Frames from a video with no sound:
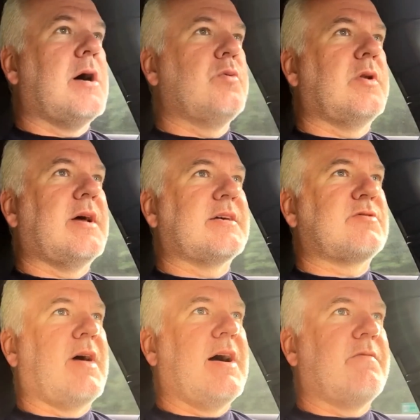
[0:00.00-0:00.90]
I would like
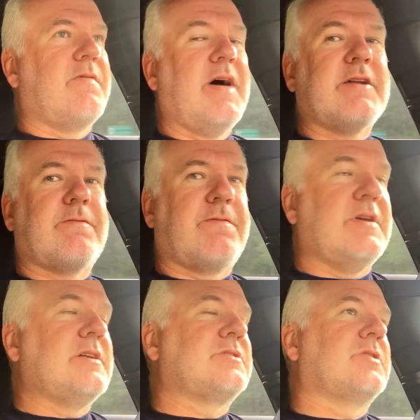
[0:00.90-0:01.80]
to have that
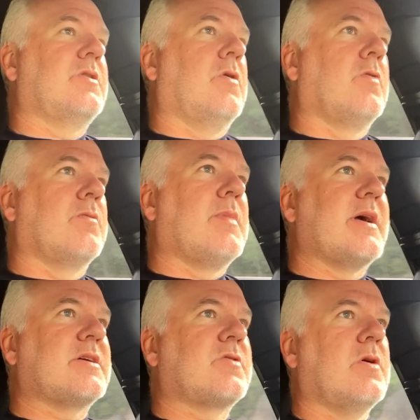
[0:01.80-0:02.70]
feature on
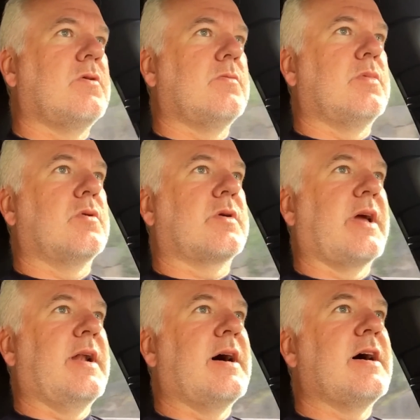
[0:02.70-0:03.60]
my Chromebook.
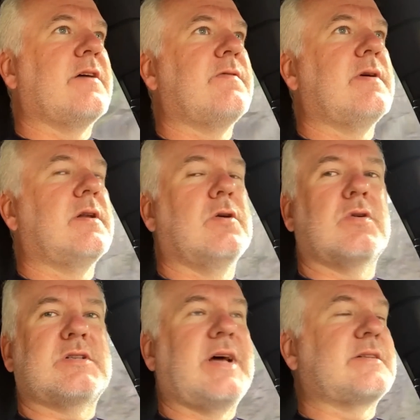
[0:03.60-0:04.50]
And I have uh,
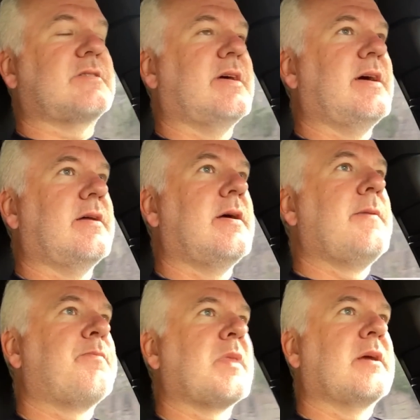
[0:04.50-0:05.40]
looked at the
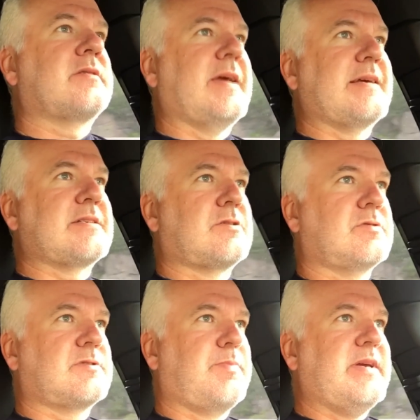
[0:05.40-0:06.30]
text to
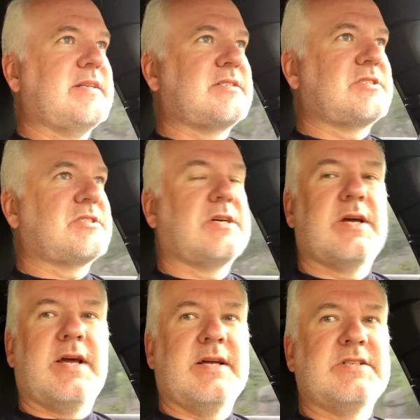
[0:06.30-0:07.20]
speech
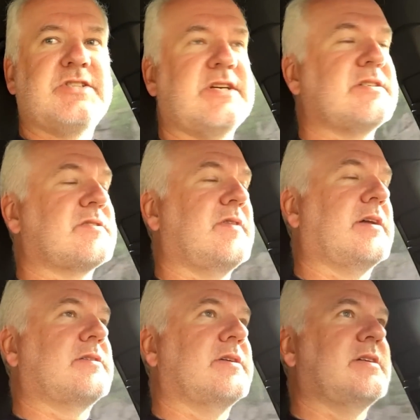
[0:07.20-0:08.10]
engines
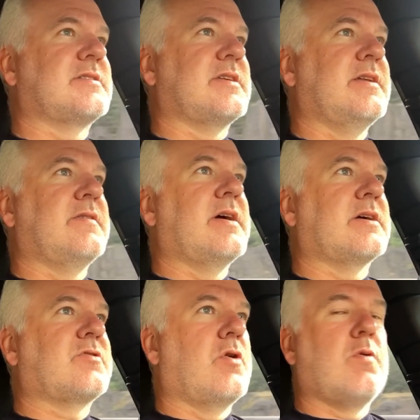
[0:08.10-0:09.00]
that is in the
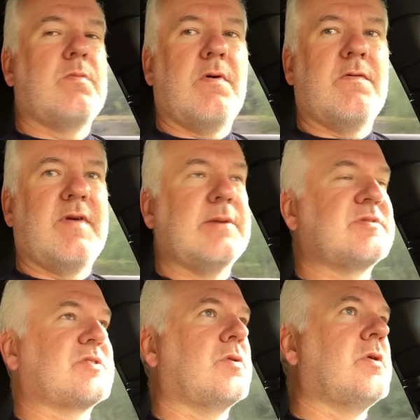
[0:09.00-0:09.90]
Chrome Web
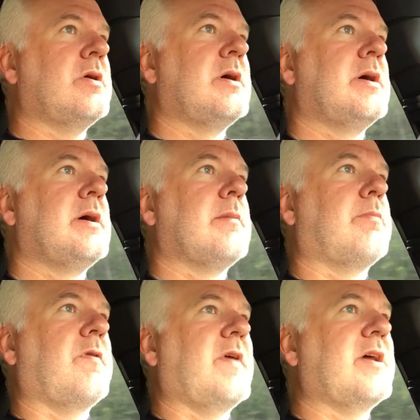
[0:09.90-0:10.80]
Store
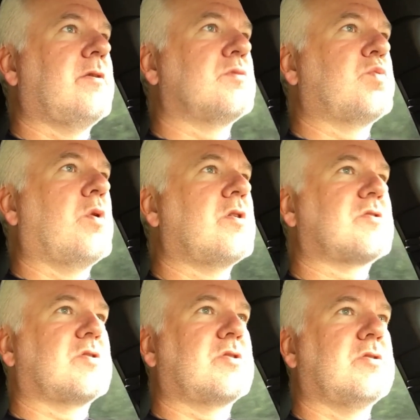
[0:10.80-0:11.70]
but they don't work
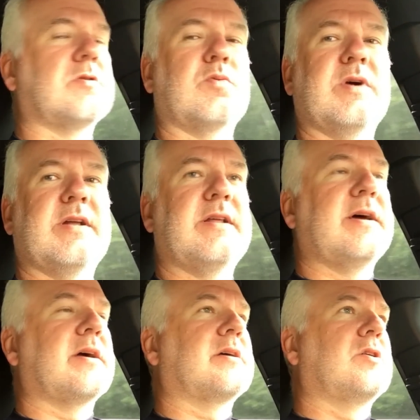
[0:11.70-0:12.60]
so good with
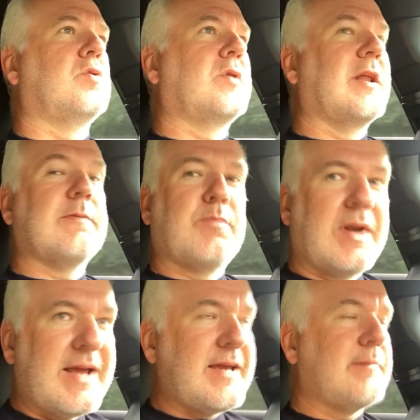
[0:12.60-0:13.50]
the Google
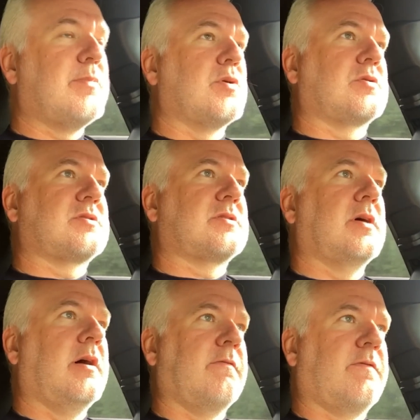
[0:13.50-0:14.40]
Play Books,
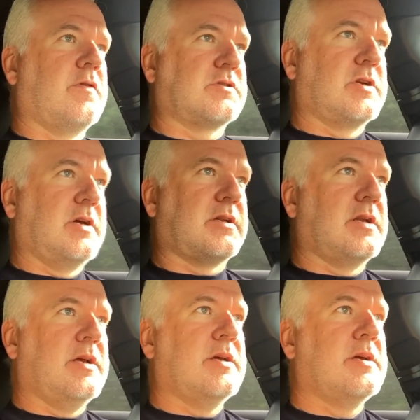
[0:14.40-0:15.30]
unfortunately.